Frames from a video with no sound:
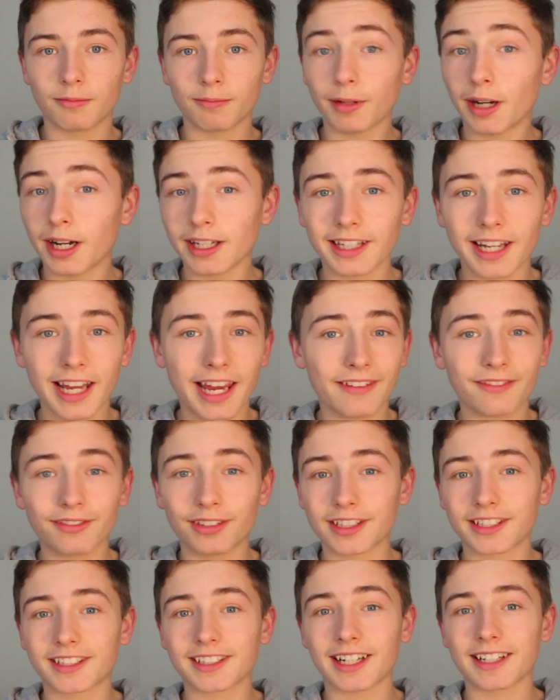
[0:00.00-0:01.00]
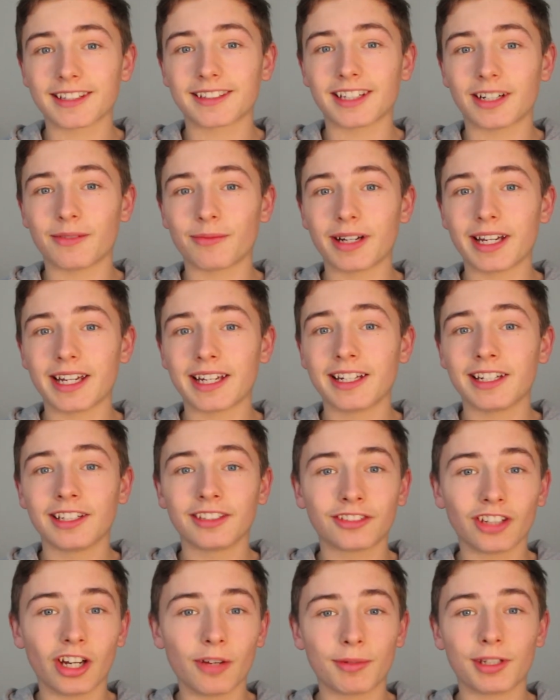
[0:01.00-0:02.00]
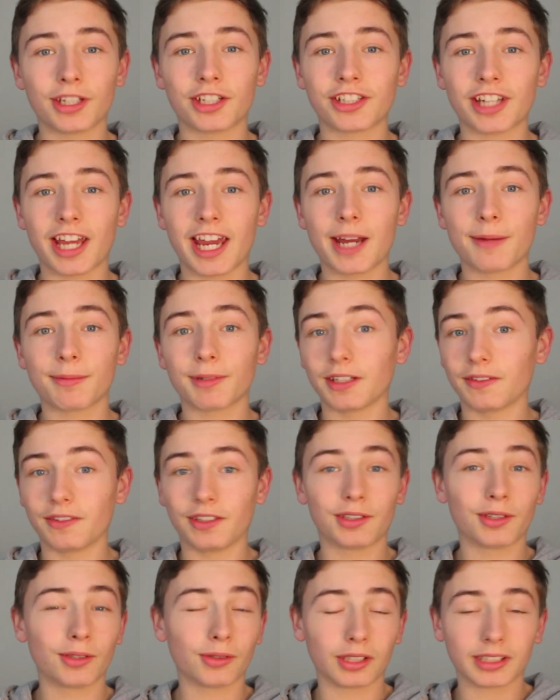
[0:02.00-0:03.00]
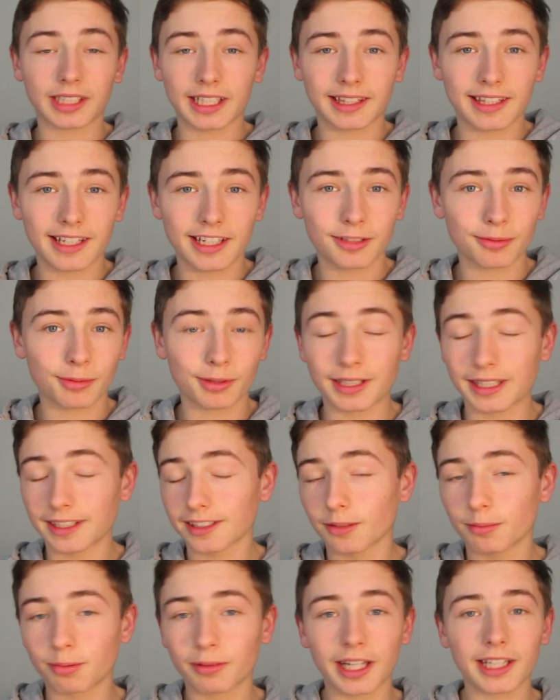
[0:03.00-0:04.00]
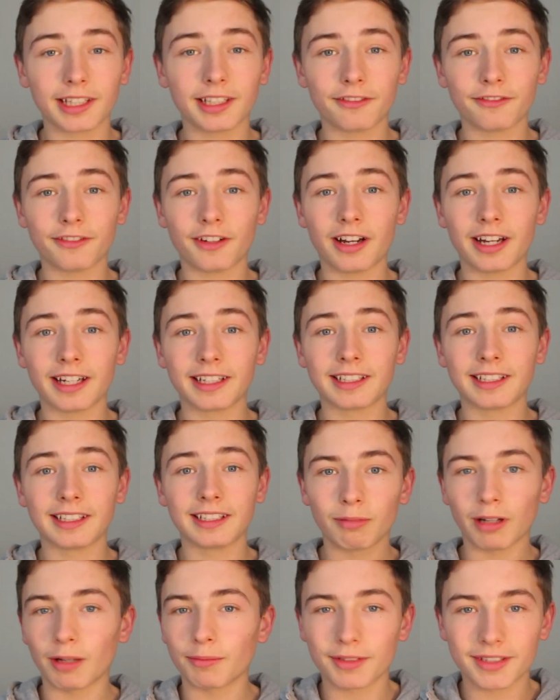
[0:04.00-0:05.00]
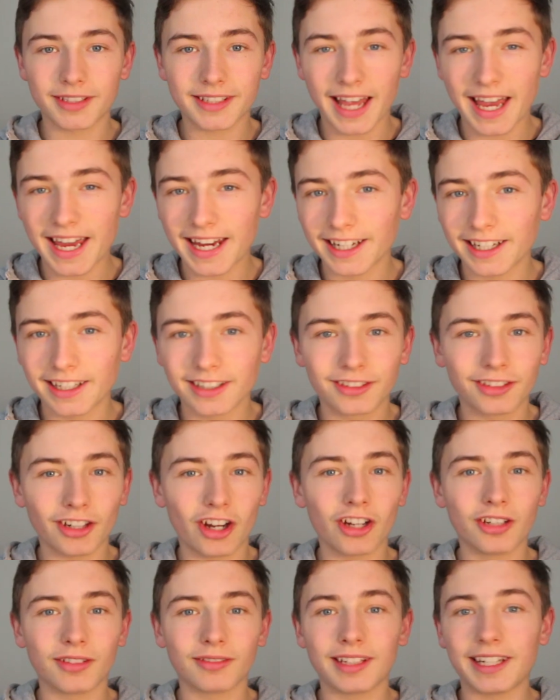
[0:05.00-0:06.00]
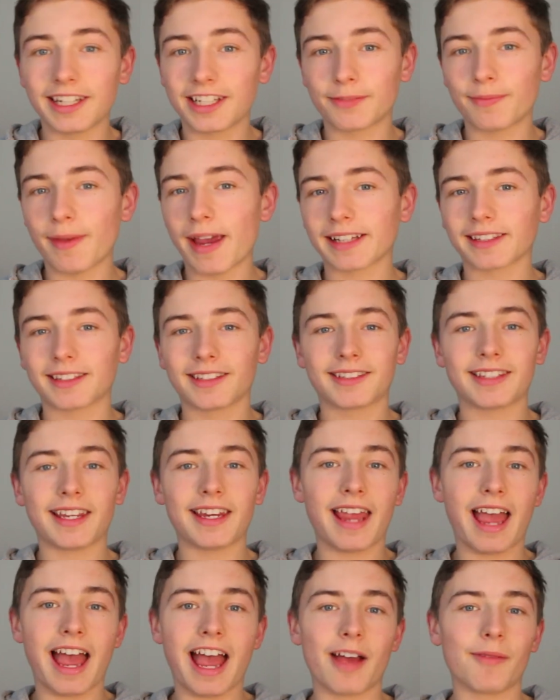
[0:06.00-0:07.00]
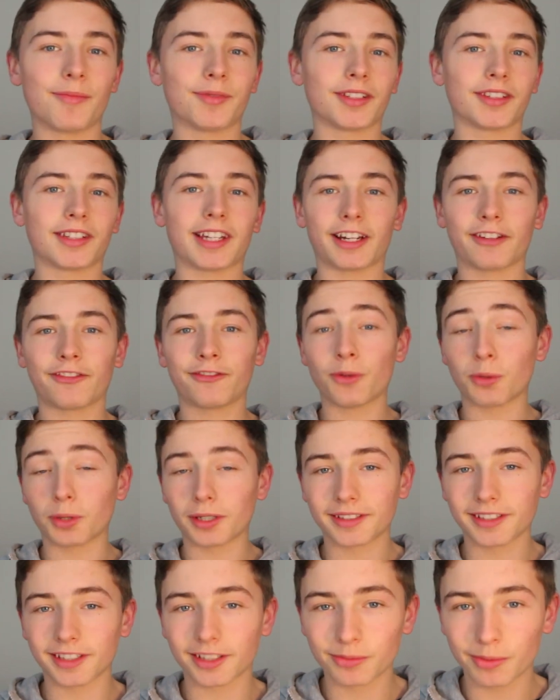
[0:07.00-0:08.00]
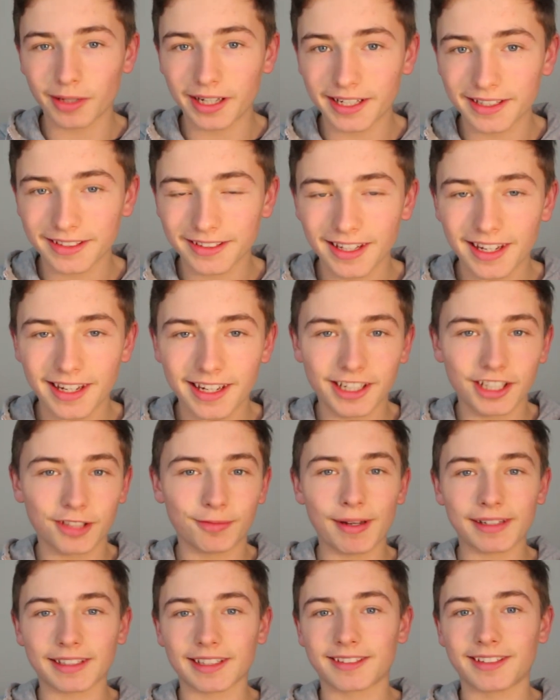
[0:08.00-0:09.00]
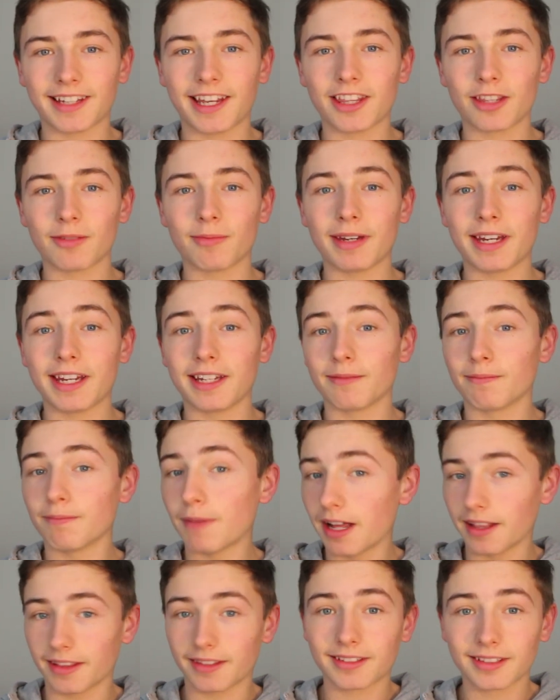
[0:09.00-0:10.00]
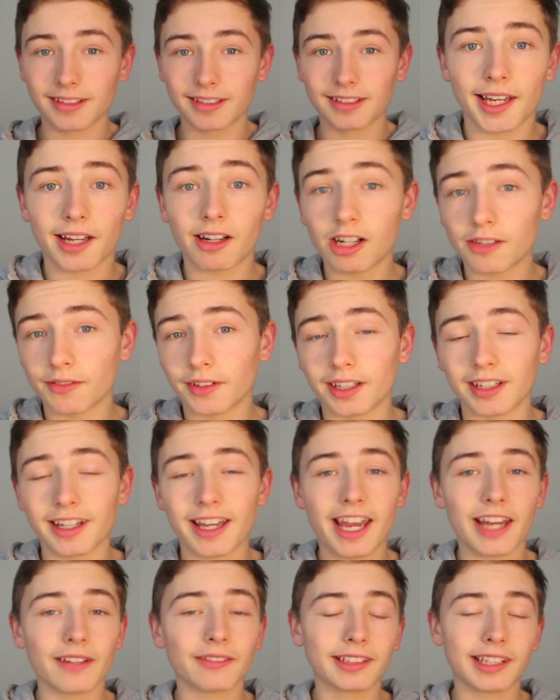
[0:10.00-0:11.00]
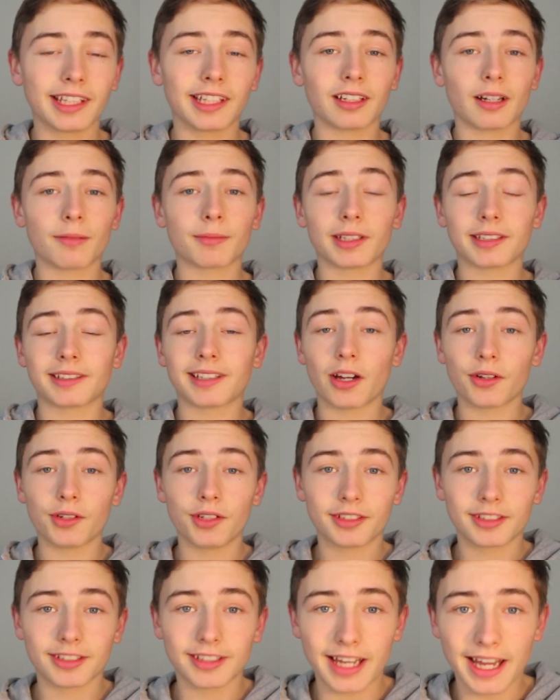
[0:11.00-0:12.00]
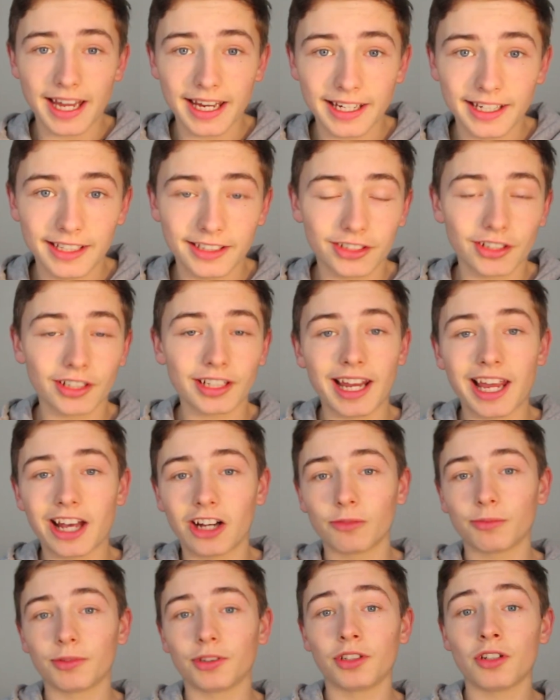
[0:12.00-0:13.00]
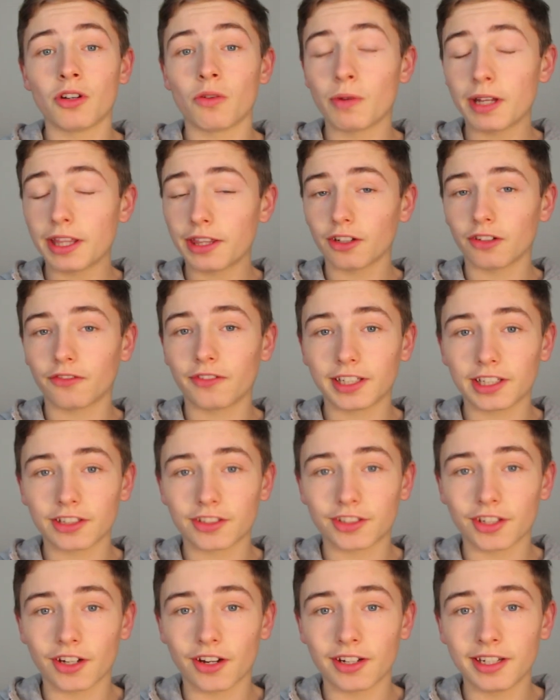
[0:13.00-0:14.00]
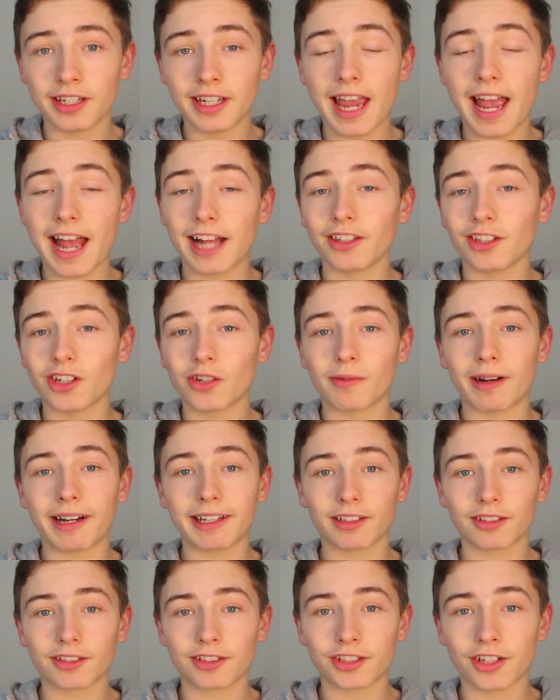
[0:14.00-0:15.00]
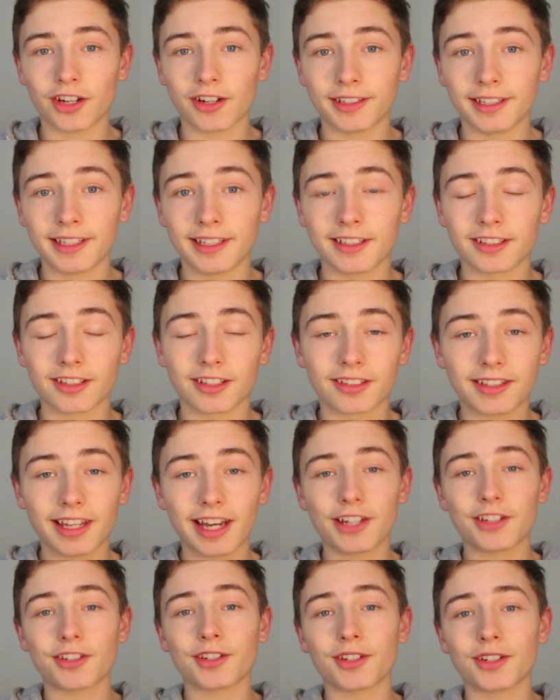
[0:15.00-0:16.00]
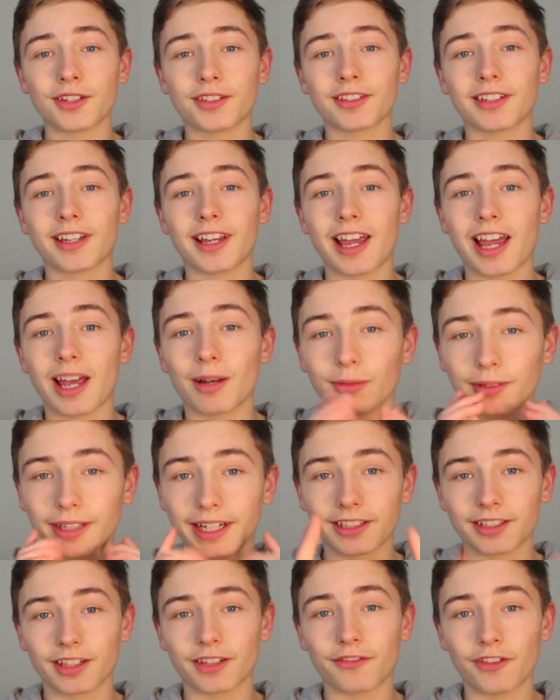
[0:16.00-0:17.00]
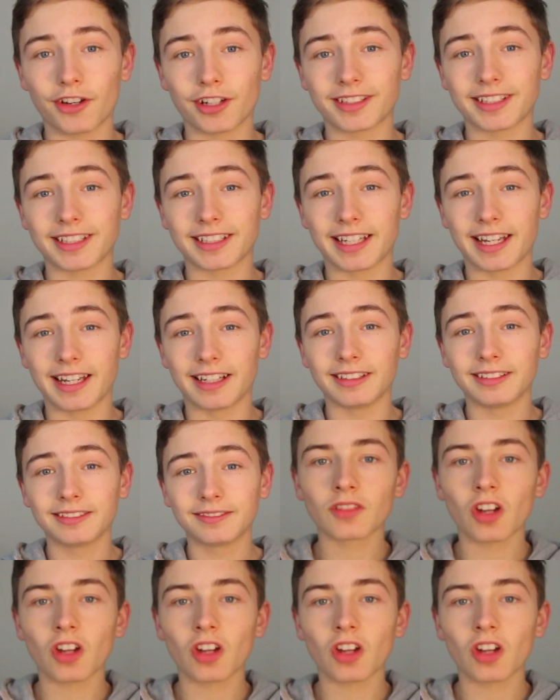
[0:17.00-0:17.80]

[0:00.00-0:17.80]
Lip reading: But everyone starts somewhere. Don't be ashamed if you do look like this, because that's completely fine. But I'm just saying, don't expect to see abs in like 4 to 6 weeks. Expect to see them in months. However, everything I'm going to tell you today is going to help you with your fitness journey and your weight loss journey. So stay tuned and we'll get into the first thing now.